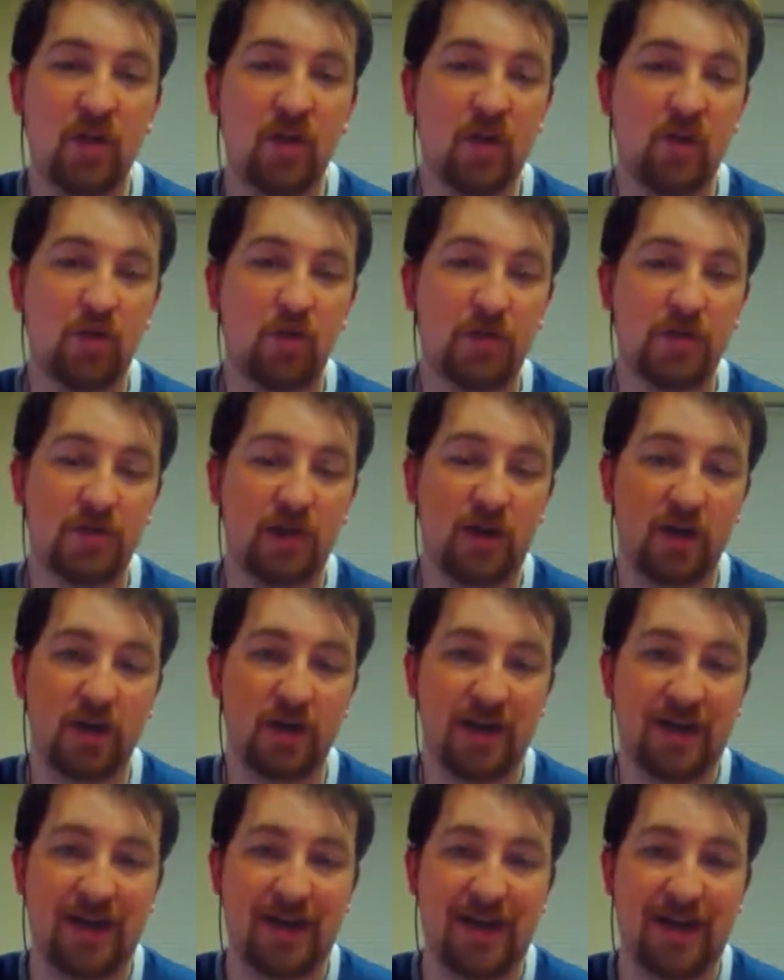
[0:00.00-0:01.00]
We'll be talking
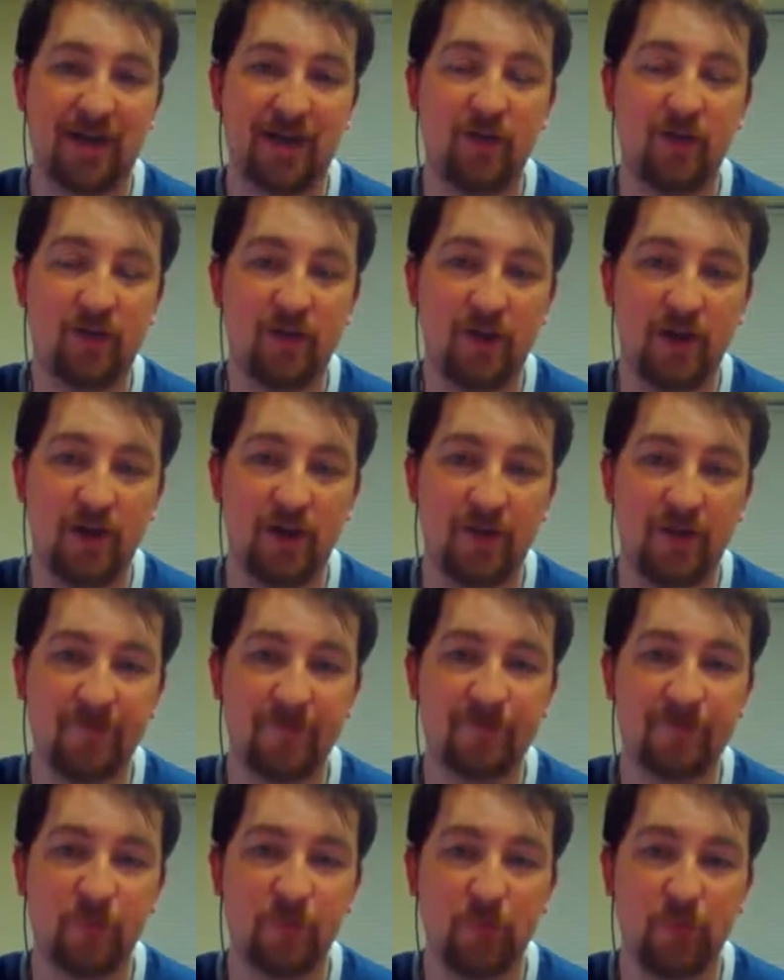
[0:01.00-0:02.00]
at AndoCon.
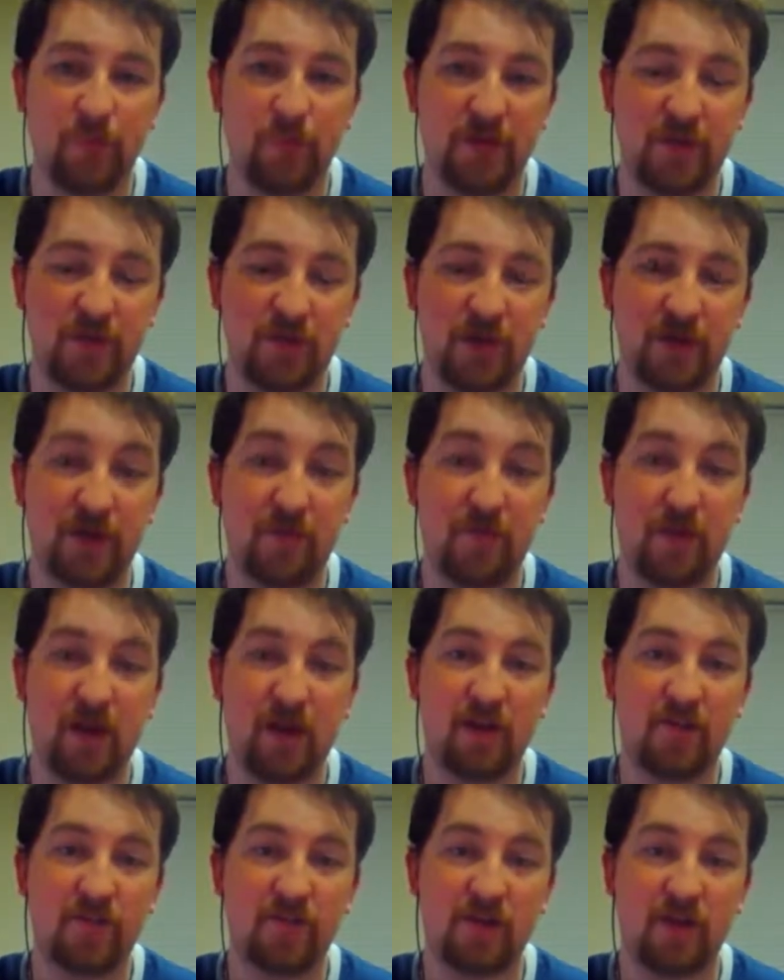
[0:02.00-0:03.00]
We'll be talking at
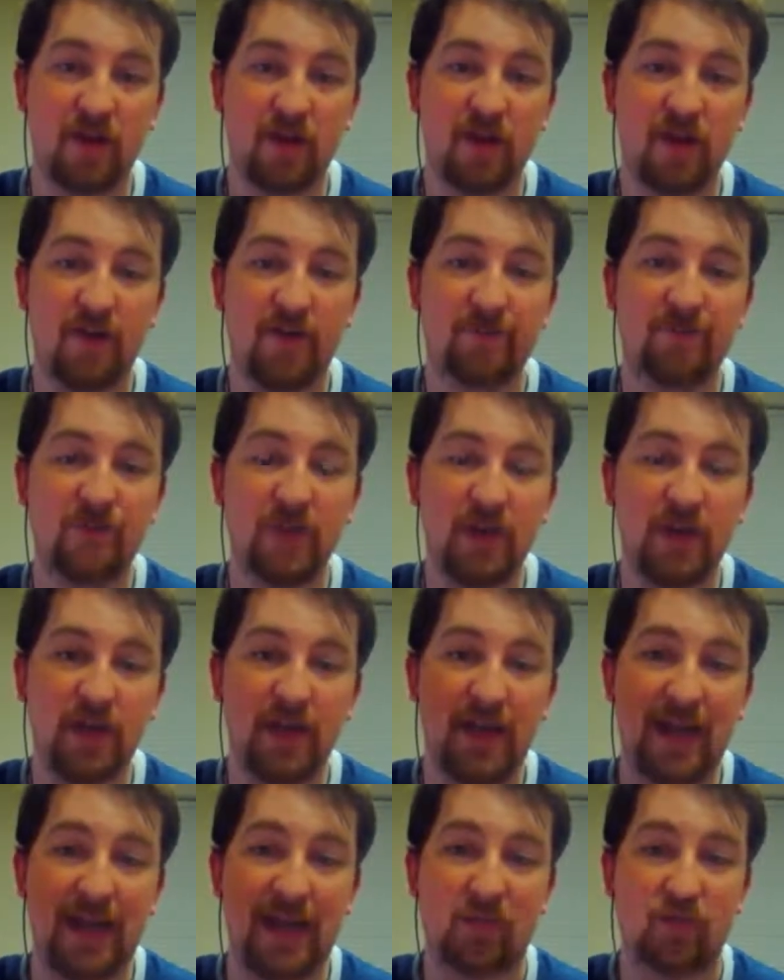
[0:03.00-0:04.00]
MonsterCon,
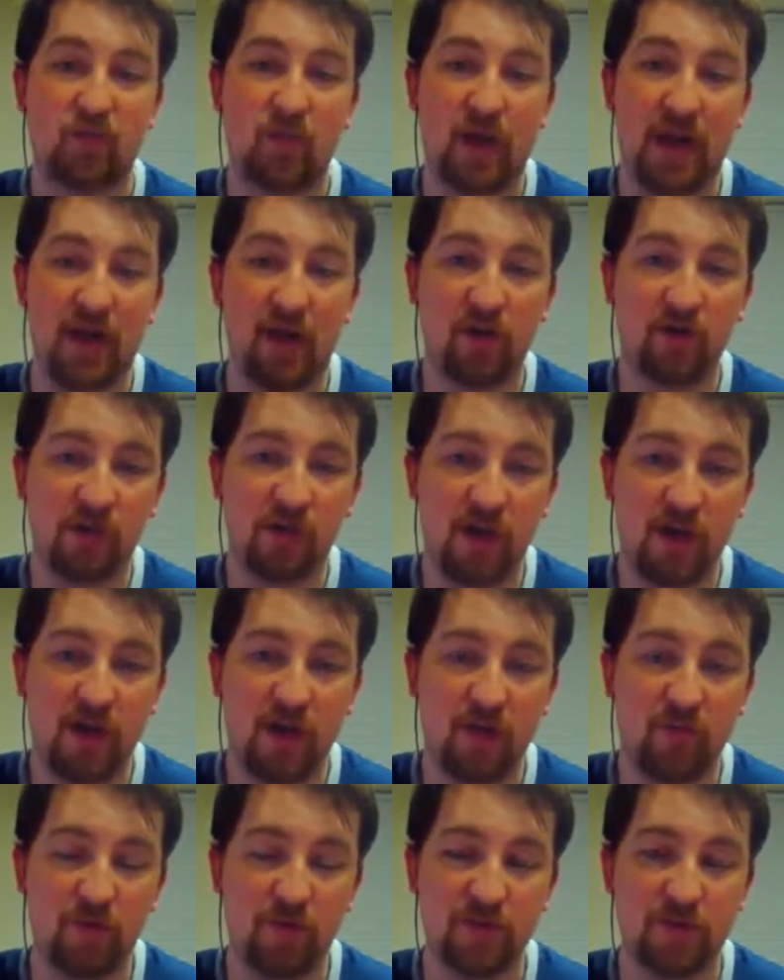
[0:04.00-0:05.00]
at
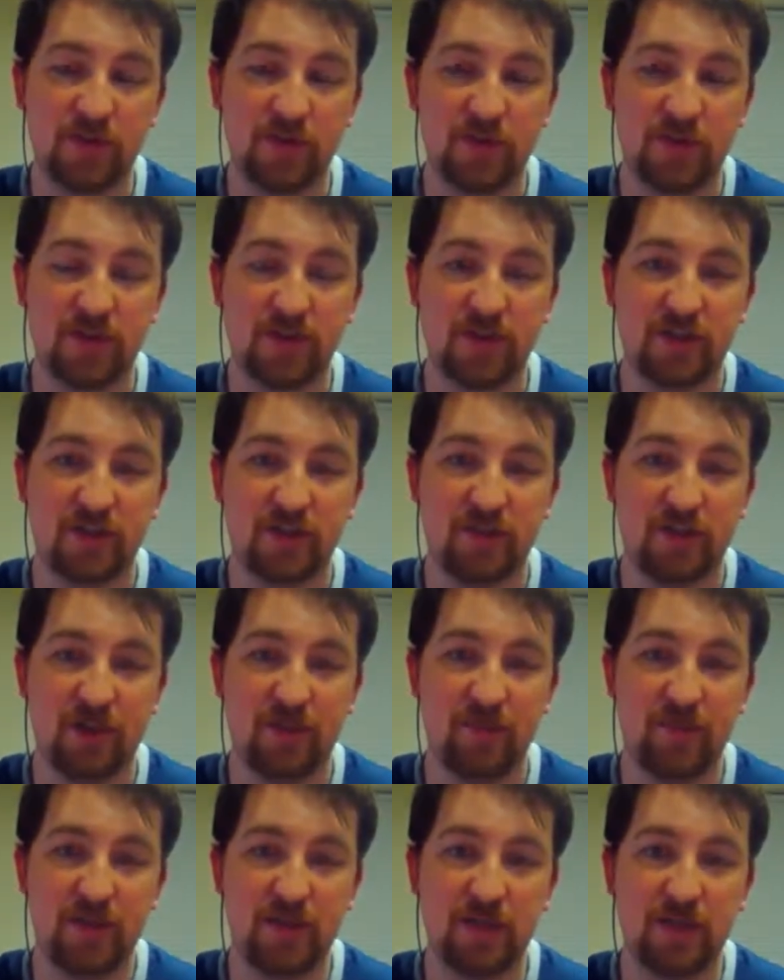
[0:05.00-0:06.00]
RoundCon, which is in
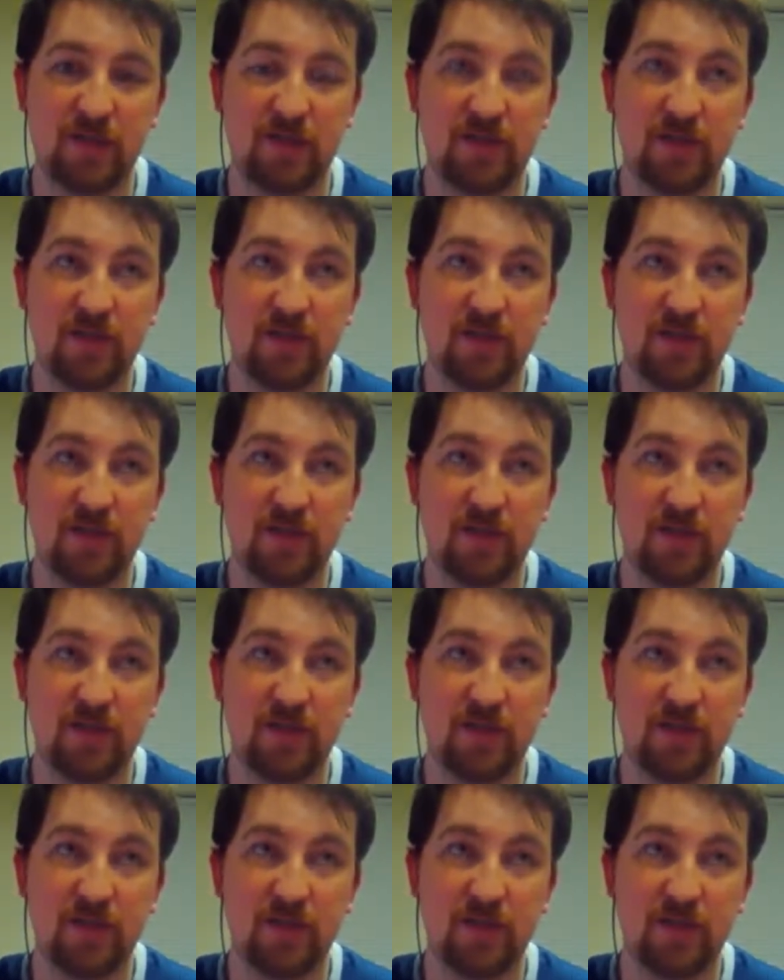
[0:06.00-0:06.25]
Columbia.